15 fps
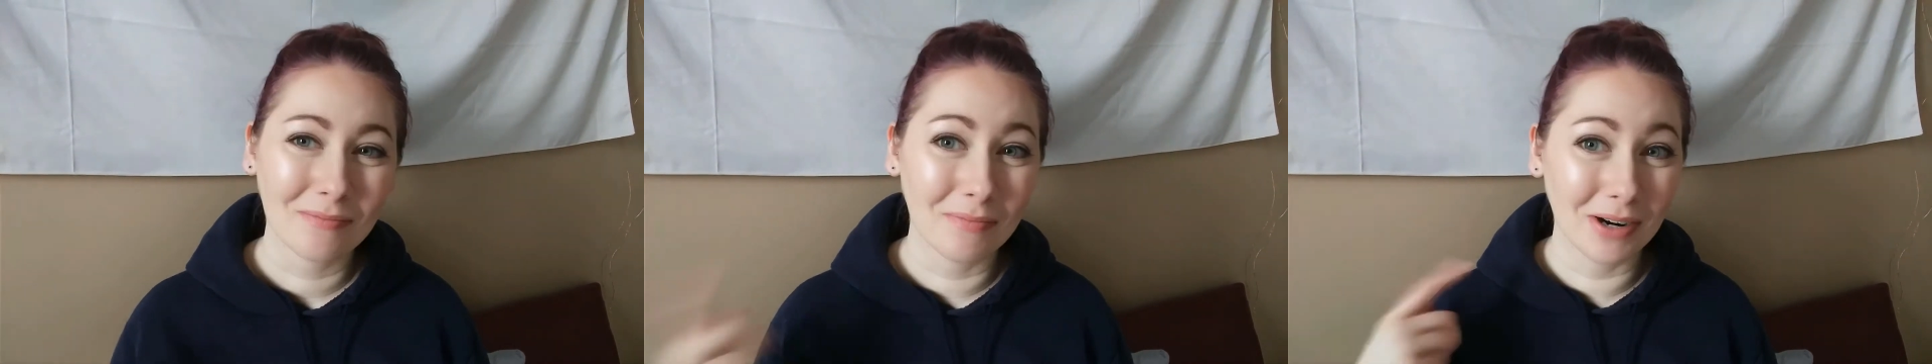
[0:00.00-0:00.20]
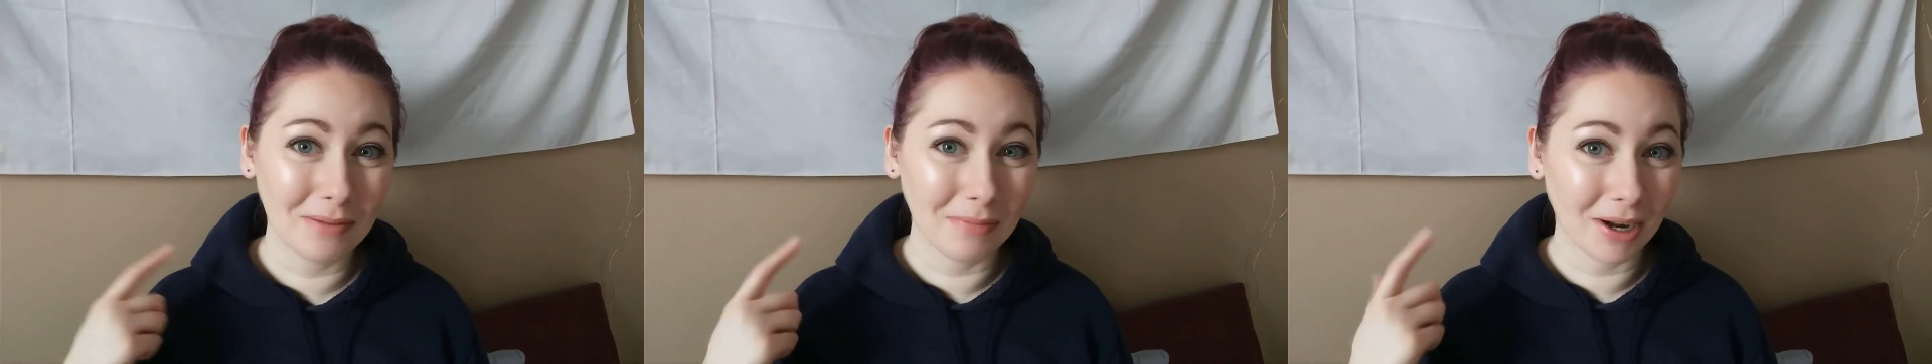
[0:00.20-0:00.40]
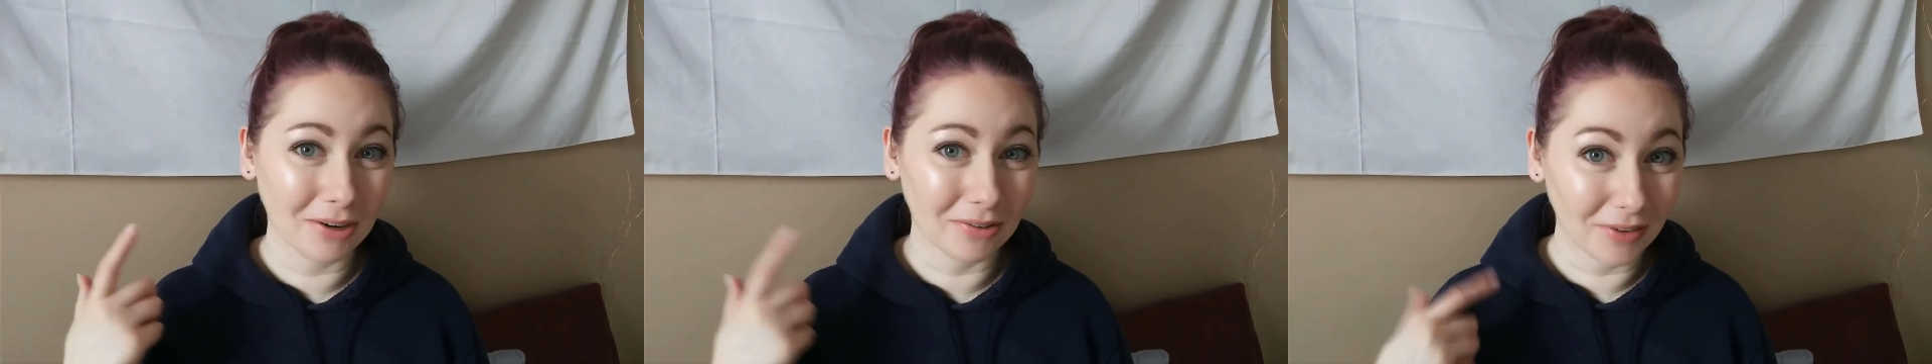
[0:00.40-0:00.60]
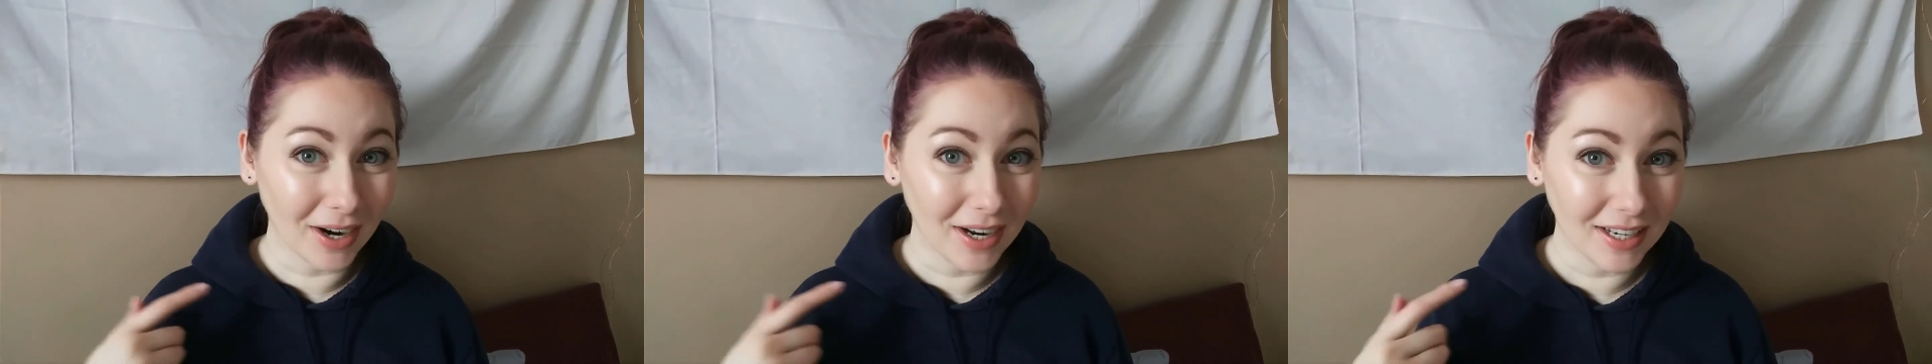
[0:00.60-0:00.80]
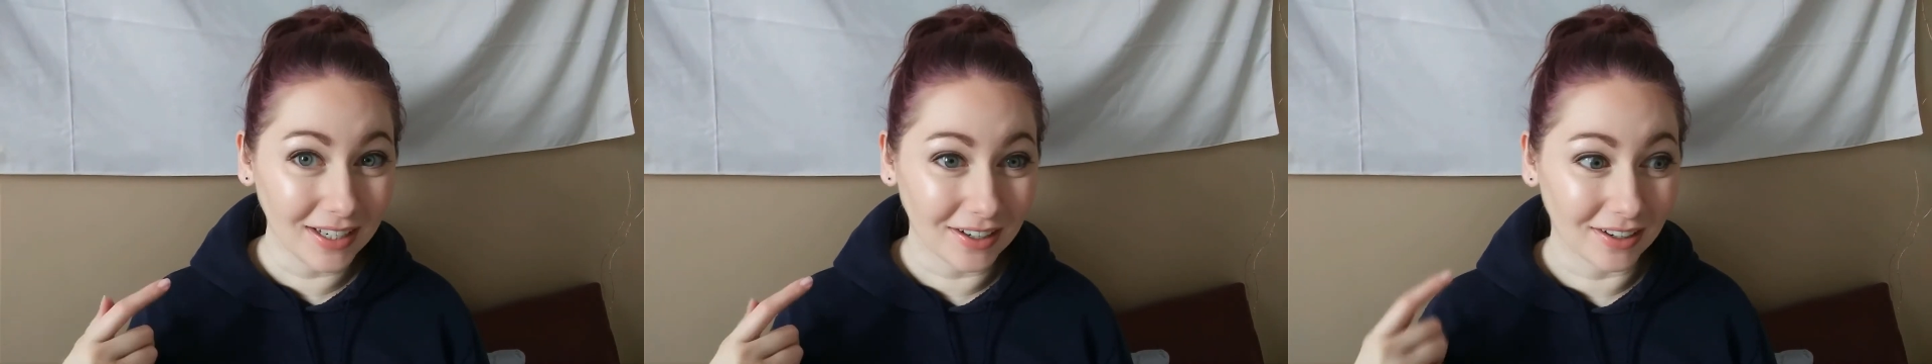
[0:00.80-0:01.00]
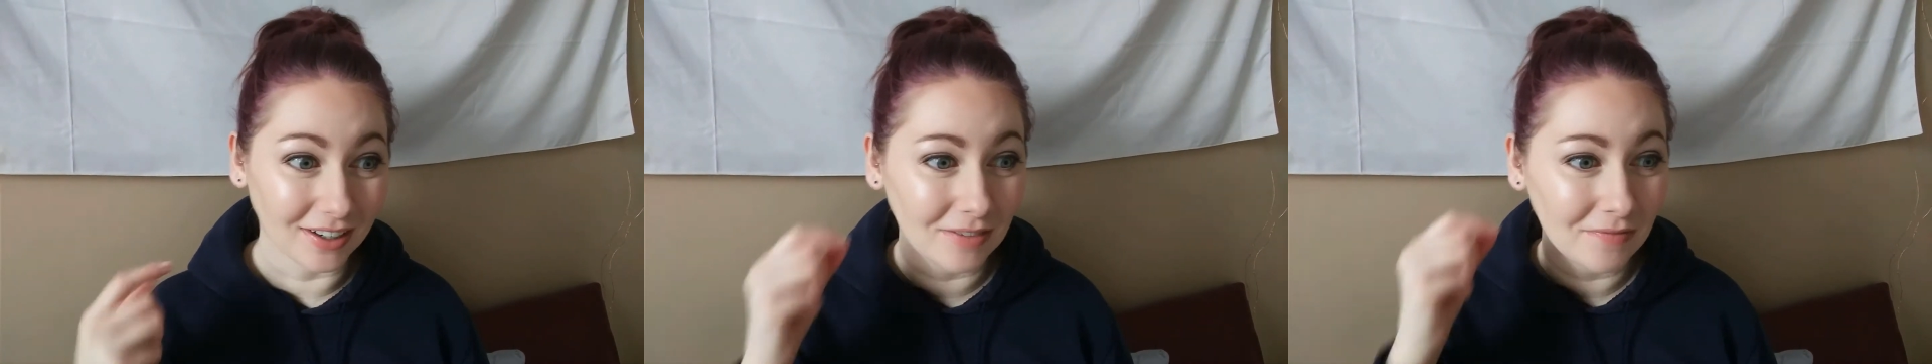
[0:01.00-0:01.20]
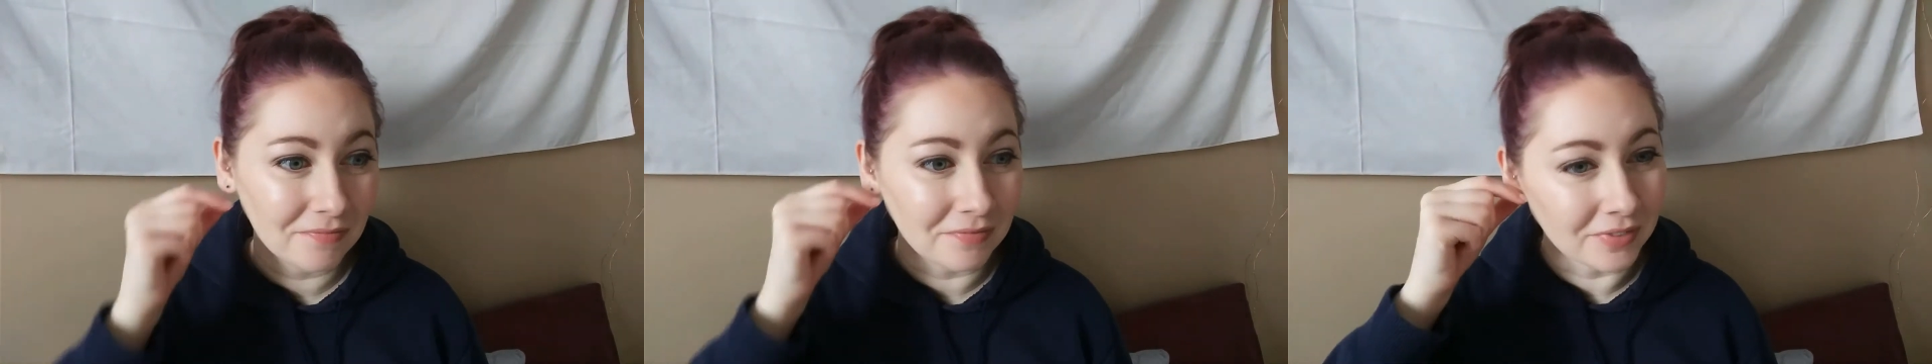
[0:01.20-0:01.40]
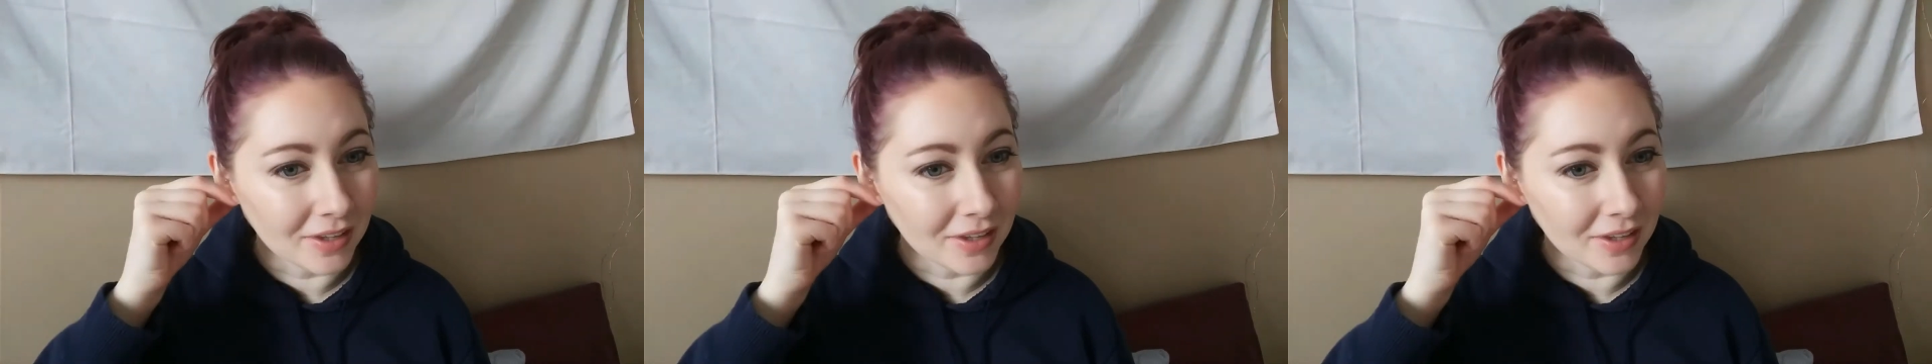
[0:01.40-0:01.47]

But in my right ear,